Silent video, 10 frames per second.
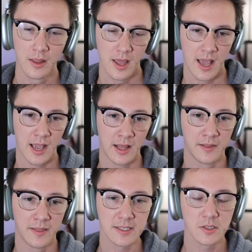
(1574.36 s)
And
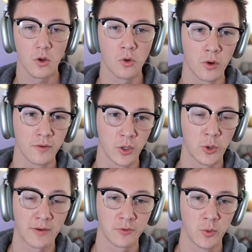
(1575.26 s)
that's the whole role of the
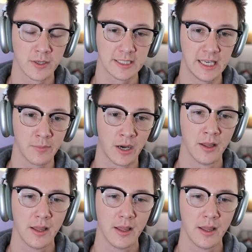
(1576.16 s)
GraphQL schema.